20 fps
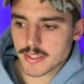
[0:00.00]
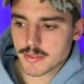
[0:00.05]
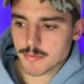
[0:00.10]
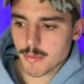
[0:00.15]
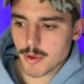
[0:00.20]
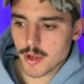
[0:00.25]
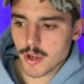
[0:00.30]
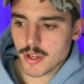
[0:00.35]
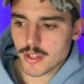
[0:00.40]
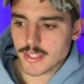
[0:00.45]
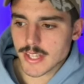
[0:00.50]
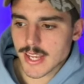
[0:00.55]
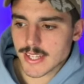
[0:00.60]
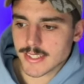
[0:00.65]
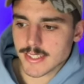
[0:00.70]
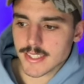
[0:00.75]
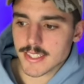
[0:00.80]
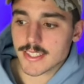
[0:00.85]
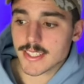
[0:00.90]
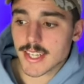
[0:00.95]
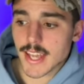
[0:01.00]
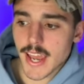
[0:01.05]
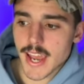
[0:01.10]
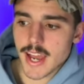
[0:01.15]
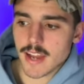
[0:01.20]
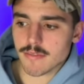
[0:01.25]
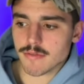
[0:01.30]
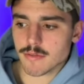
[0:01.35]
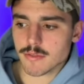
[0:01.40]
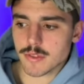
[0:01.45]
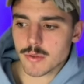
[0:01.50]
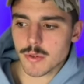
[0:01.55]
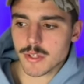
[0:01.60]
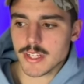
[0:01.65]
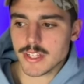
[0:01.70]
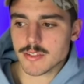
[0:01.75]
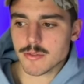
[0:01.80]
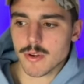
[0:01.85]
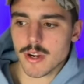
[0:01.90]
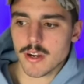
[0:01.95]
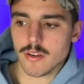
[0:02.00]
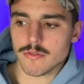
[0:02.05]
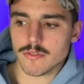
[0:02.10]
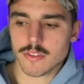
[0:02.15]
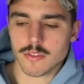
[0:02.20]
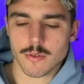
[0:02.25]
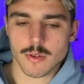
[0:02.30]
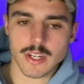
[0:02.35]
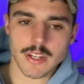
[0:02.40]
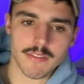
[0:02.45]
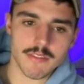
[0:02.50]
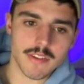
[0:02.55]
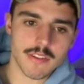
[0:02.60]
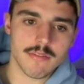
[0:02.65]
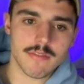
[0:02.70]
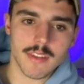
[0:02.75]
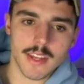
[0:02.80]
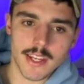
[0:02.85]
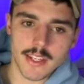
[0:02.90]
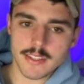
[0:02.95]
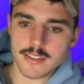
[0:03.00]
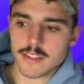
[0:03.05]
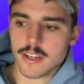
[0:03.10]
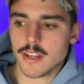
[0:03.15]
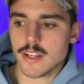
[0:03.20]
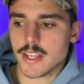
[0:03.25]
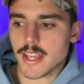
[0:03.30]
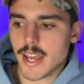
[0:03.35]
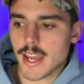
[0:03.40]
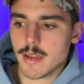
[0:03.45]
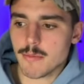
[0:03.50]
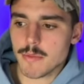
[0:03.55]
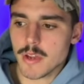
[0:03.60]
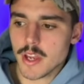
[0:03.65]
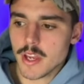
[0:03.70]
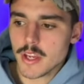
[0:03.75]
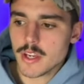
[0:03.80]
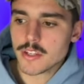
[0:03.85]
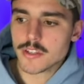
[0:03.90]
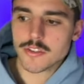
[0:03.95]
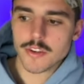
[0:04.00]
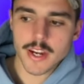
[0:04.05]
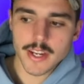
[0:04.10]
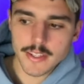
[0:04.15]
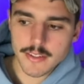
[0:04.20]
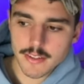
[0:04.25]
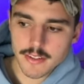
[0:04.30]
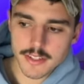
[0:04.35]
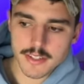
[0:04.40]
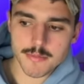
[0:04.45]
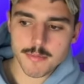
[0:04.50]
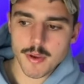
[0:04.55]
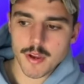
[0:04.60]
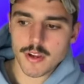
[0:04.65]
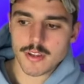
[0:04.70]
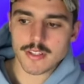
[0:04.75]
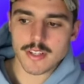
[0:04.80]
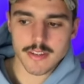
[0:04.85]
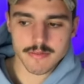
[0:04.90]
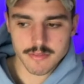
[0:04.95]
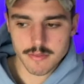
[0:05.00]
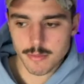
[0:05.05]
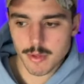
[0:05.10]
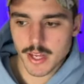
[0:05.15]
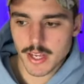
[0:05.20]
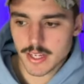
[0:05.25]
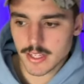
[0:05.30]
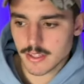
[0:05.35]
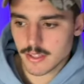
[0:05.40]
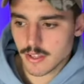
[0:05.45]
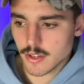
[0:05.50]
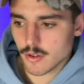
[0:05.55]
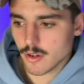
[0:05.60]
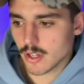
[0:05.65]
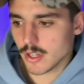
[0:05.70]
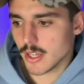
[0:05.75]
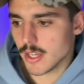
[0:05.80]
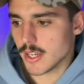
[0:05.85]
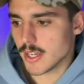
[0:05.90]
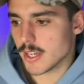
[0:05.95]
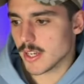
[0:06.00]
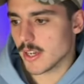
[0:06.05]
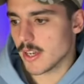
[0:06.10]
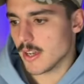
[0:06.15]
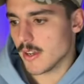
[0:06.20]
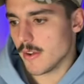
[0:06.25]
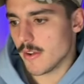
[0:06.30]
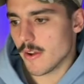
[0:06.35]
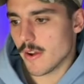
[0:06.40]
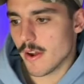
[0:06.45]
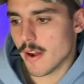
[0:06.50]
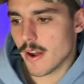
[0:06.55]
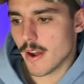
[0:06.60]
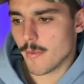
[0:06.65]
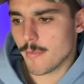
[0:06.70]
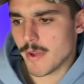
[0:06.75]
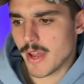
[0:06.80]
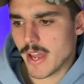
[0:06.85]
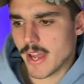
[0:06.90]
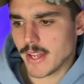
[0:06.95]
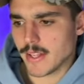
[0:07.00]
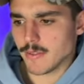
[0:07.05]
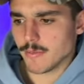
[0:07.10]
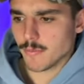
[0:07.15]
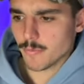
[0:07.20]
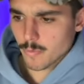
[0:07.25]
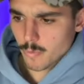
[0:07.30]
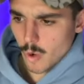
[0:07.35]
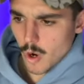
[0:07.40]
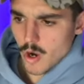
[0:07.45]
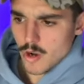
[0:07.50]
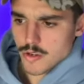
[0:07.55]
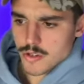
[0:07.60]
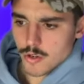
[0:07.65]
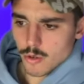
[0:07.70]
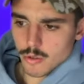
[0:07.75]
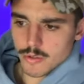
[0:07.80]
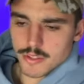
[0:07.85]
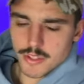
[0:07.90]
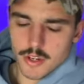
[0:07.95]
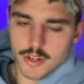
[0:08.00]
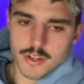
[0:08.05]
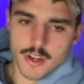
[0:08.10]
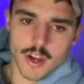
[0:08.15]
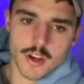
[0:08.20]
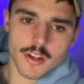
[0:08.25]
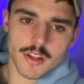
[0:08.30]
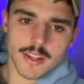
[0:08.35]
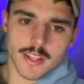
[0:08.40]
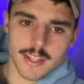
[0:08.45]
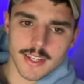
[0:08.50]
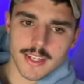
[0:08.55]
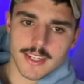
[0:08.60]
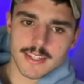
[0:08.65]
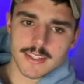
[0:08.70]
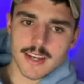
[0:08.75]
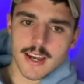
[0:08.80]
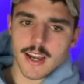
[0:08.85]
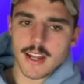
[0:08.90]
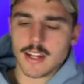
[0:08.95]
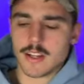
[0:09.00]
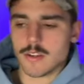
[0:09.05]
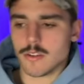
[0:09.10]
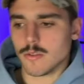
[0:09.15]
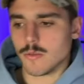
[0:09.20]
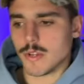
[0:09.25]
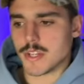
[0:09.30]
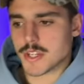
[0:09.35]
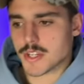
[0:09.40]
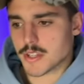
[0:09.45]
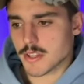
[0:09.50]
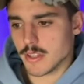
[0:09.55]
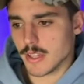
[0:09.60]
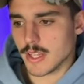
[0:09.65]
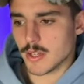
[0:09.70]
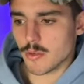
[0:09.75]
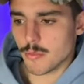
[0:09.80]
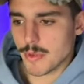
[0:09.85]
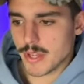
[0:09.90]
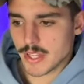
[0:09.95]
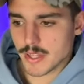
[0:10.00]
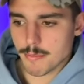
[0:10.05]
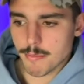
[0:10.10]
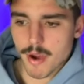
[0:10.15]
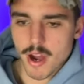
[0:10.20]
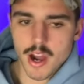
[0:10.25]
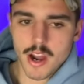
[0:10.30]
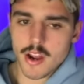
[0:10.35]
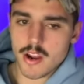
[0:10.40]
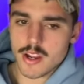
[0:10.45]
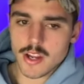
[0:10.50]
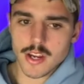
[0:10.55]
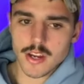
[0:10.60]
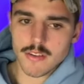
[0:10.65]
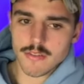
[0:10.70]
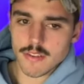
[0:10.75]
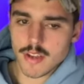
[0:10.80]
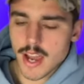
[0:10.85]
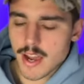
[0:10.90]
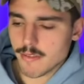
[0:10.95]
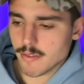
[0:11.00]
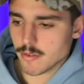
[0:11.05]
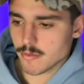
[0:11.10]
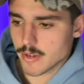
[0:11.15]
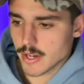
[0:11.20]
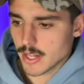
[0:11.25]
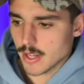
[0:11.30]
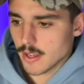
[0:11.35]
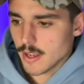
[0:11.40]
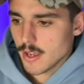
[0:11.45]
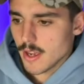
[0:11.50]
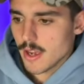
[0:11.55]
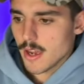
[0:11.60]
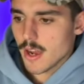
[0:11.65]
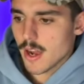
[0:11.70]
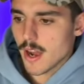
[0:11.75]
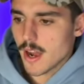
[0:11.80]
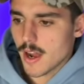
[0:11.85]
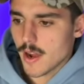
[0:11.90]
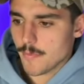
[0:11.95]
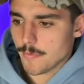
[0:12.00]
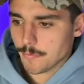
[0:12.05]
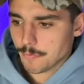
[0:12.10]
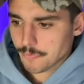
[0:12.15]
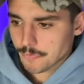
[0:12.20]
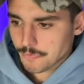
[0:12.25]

Spurs as a scout from 2012 to 2015. So he came straight to the Spurs after playing in the EuroLeague. Um, and Woj also noted in his article, which link will be in the bio here if you haven't read it, um,